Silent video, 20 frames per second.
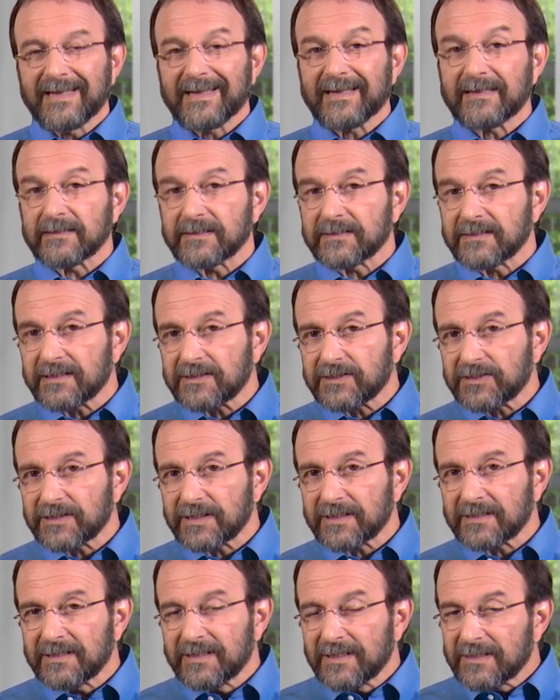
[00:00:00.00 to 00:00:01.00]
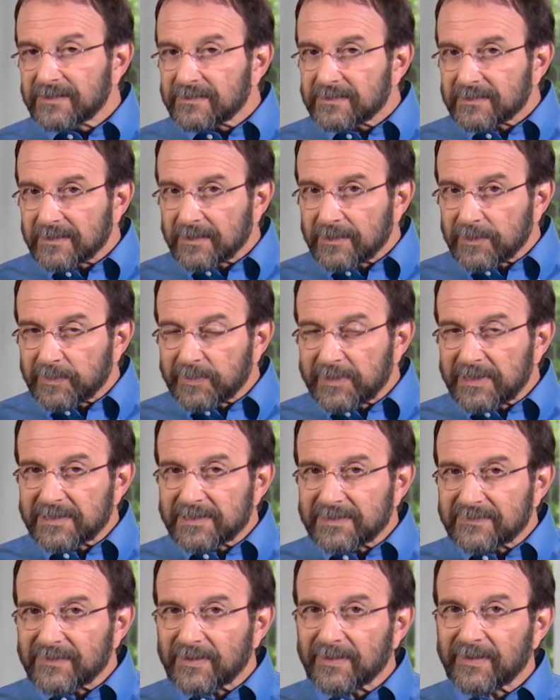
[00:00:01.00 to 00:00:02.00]
In addition, there's a little
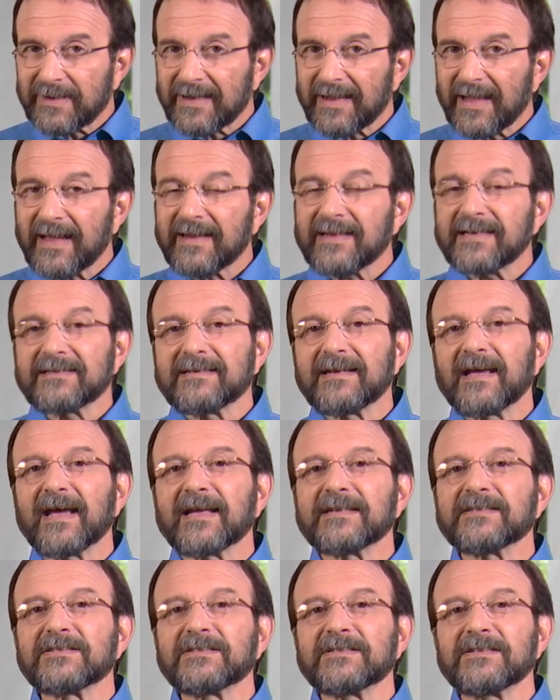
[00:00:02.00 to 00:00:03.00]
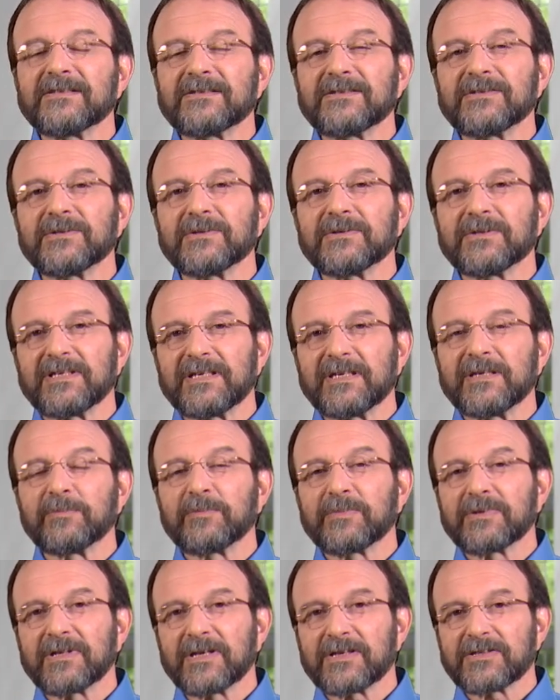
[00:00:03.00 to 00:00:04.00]
piece of RNA attached to the
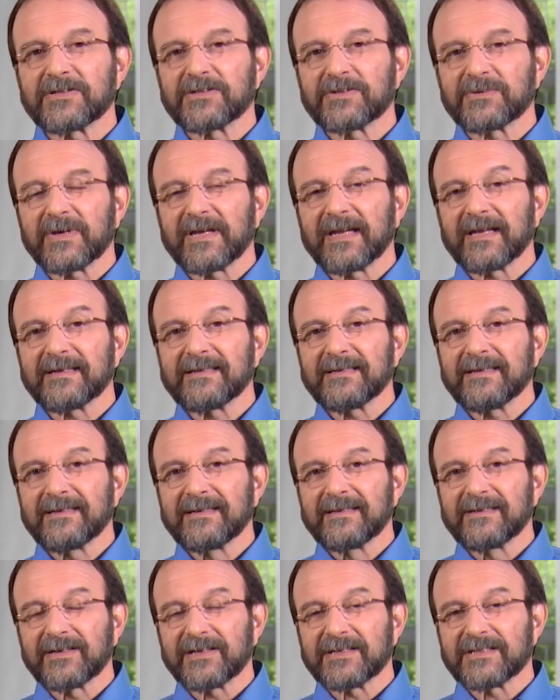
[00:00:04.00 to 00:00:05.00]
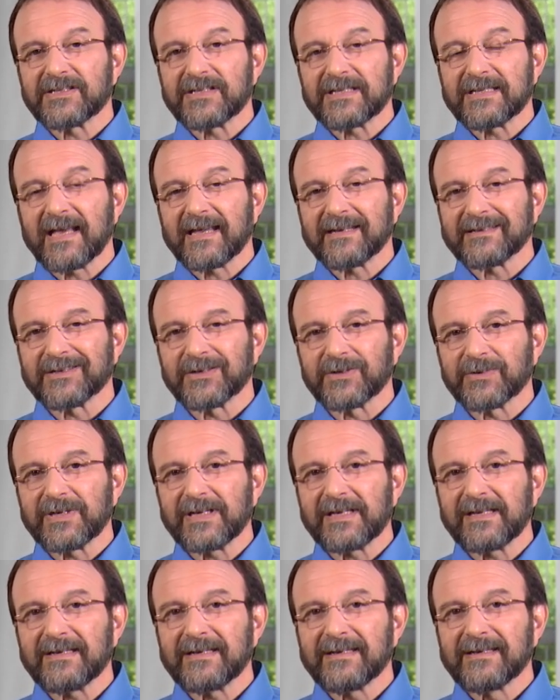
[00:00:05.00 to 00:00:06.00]
plus strand. You can see that in
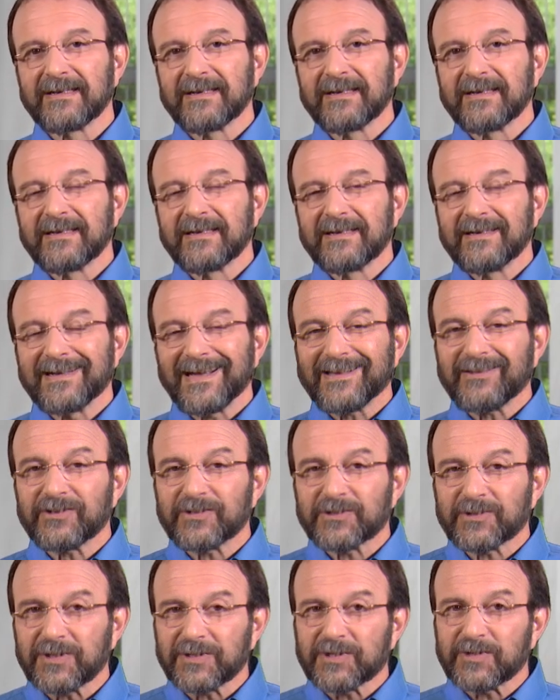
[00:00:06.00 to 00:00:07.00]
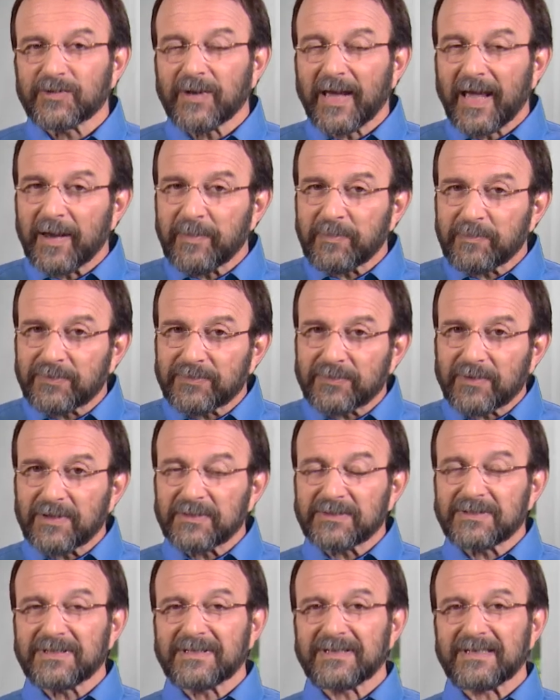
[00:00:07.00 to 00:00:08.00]
green. And there's also a
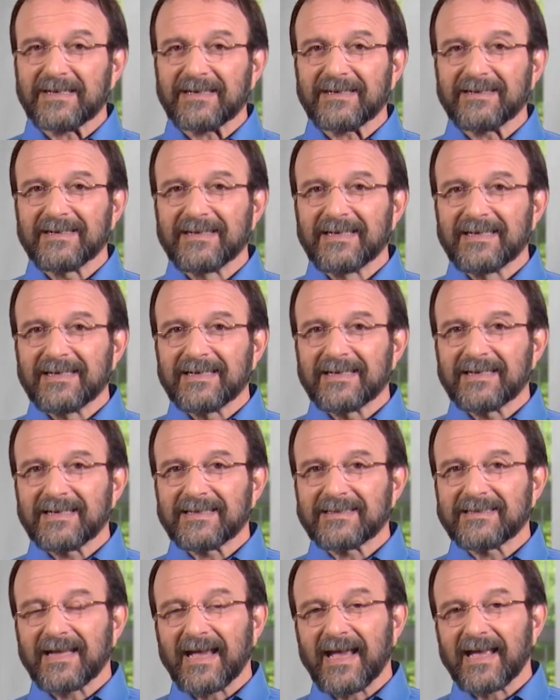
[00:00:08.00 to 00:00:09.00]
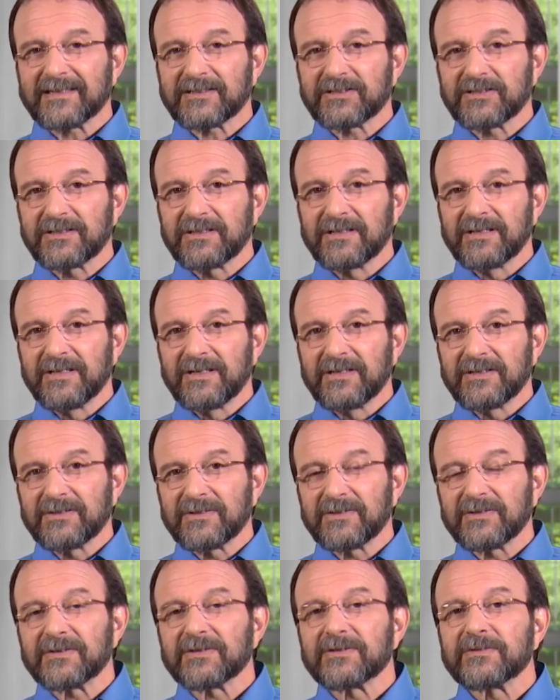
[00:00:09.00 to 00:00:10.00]
protein attached
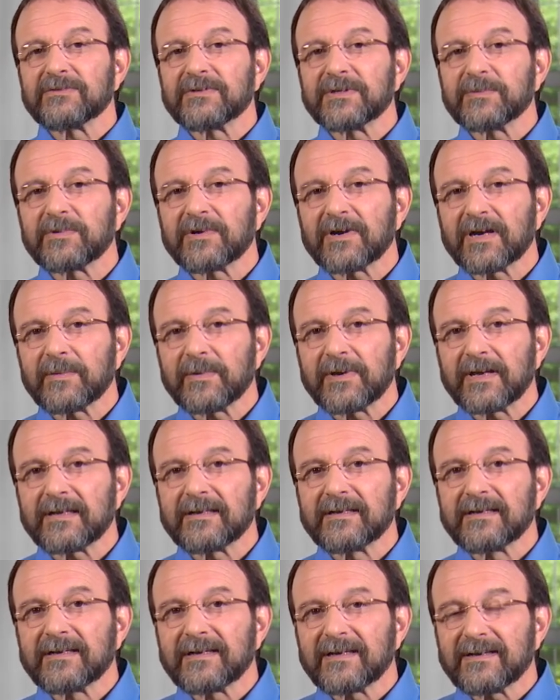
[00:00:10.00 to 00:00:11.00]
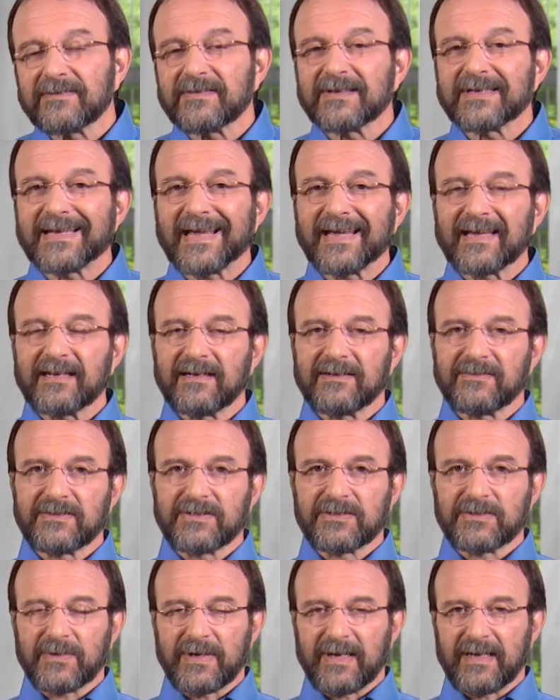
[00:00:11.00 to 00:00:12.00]
to the 3' end of the negative
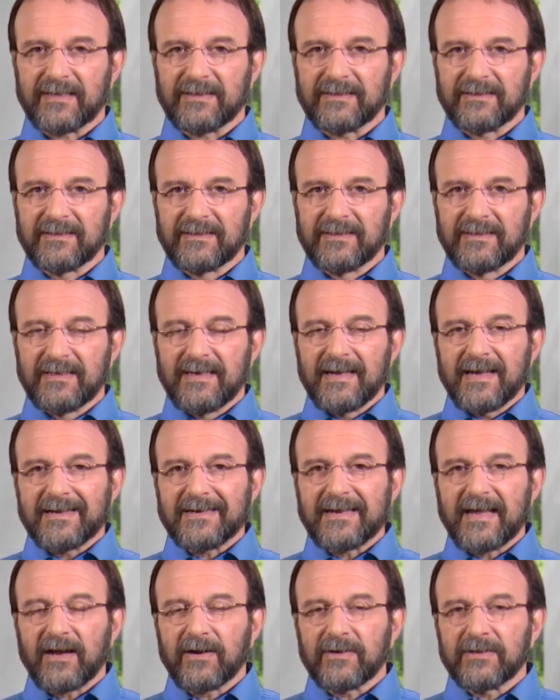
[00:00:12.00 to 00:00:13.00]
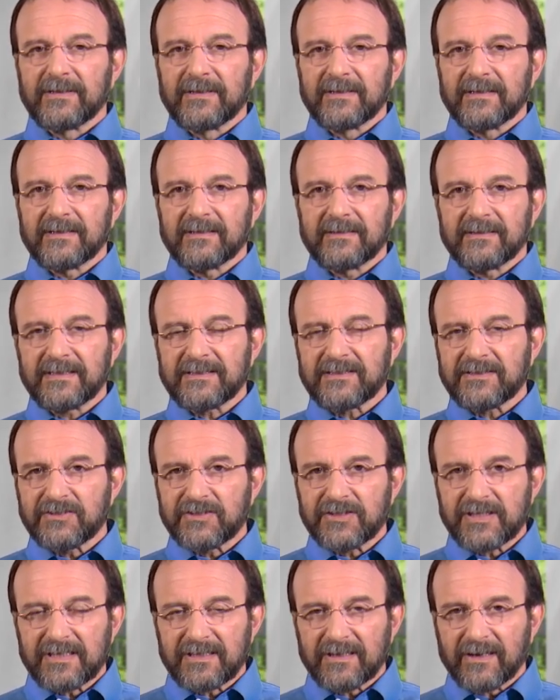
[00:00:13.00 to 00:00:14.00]
strand. Now, this
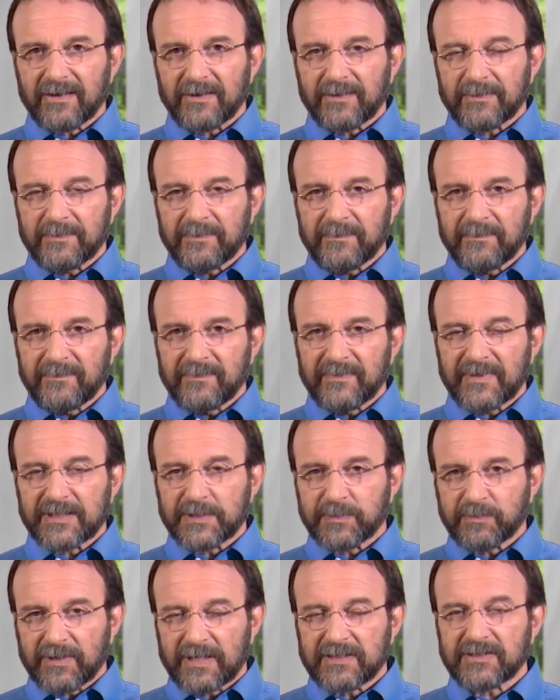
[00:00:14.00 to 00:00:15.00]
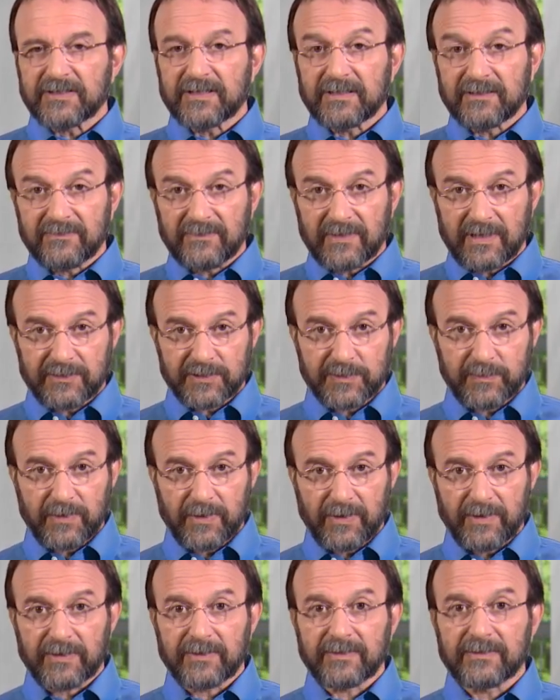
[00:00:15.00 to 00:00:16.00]
genome is present in the virus
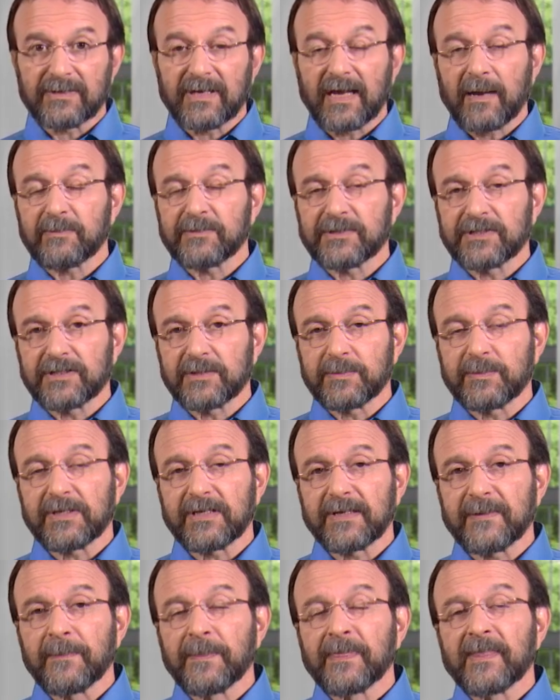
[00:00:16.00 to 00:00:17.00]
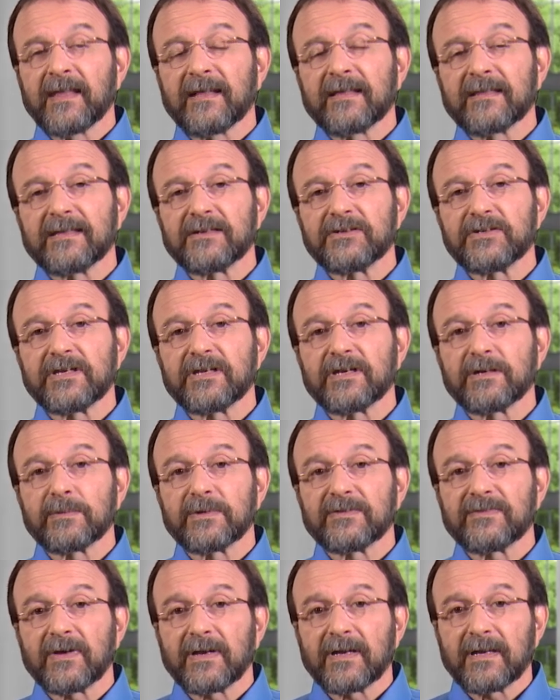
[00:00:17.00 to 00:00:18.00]
particle. It happens to be the genome
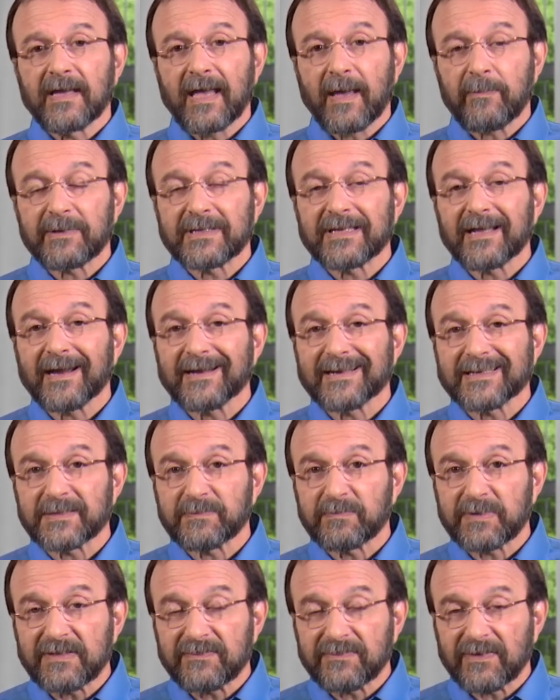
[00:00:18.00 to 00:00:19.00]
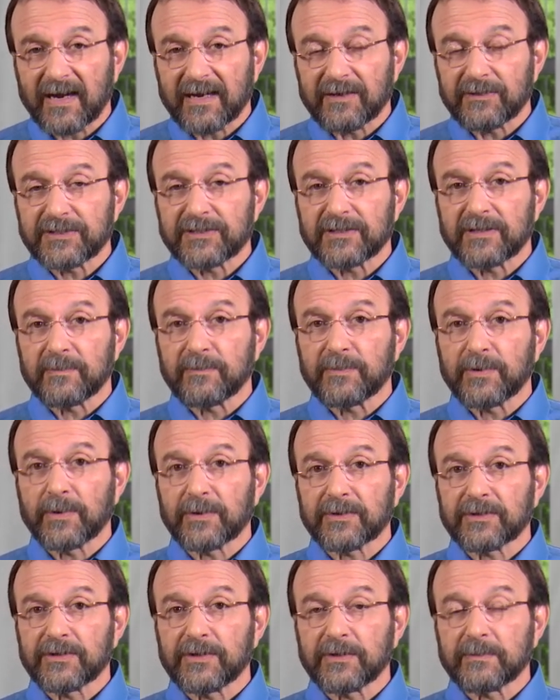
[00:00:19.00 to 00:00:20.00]
of hepatitis B virus, an
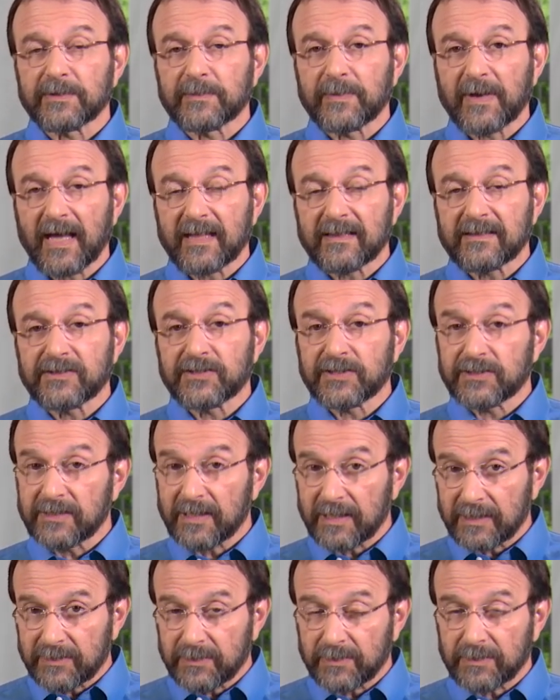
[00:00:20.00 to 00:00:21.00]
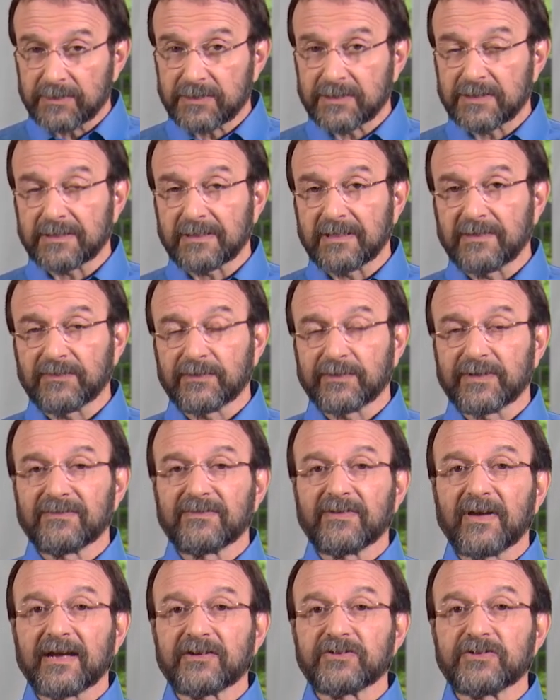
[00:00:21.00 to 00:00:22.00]
important human pathogen that causes liver
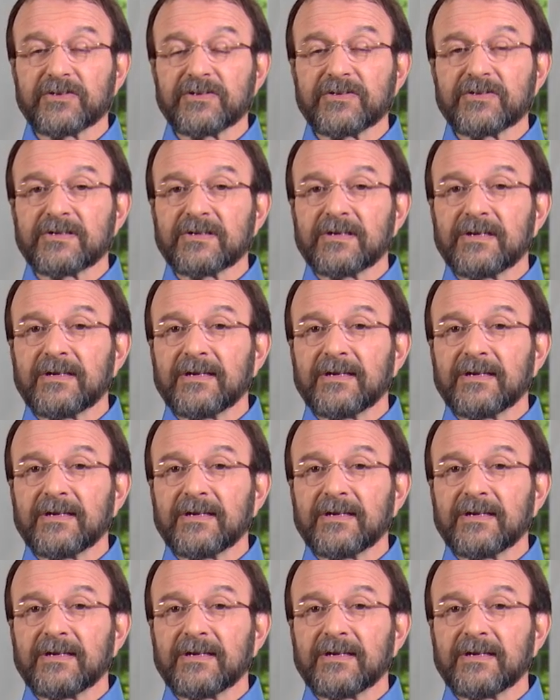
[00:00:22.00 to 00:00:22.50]
infections.